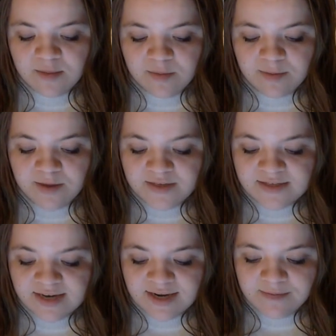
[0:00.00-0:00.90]
but by the
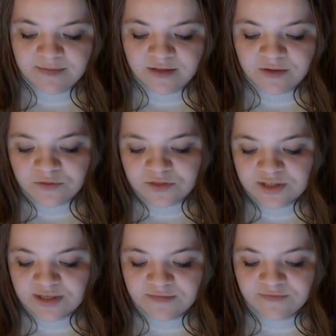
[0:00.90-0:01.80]
time the
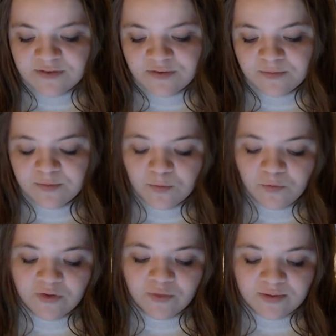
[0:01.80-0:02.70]
Eugene Field
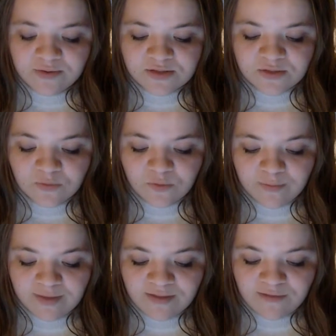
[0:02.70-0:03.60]
Memorial Middle School
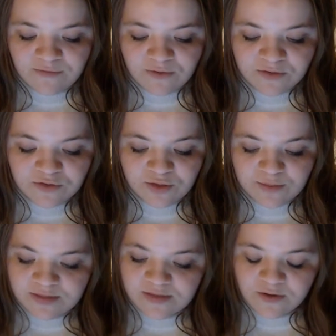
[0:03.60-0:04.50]
made the fall
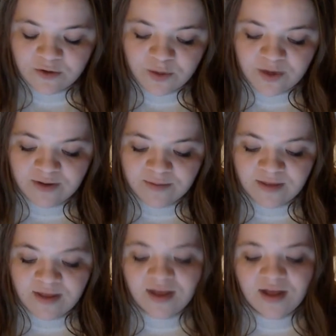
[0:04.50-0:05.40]
trip to the aquarium,
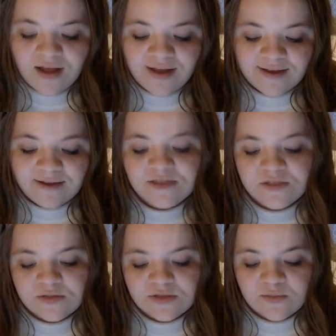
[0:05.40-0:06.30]
I,
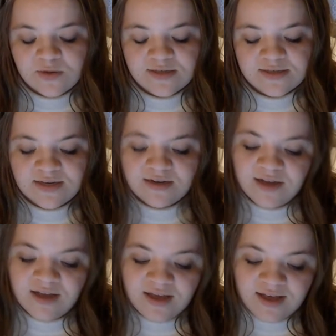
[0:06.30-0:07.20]
Susie Swanson,
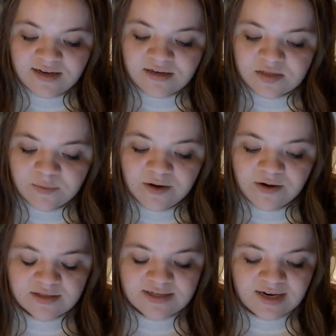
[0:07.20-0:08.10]
had
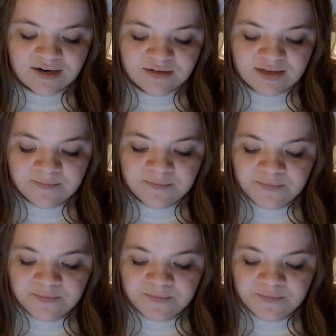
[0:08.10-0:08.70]
disappeared entirely.